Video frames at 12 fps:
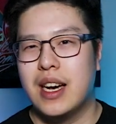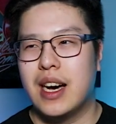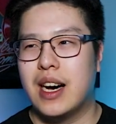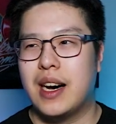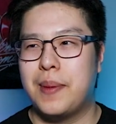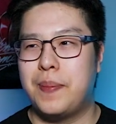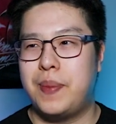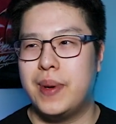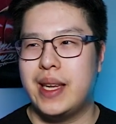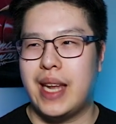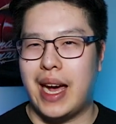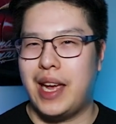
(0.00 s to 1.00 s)
Uh,
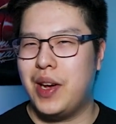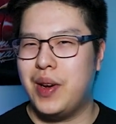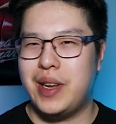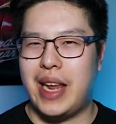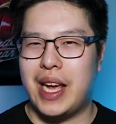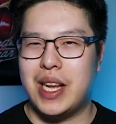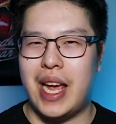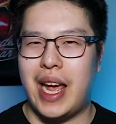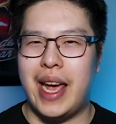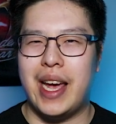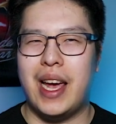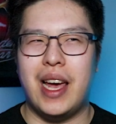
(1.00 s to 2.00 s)
but I heard
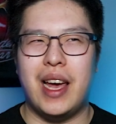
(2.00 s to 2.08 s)
e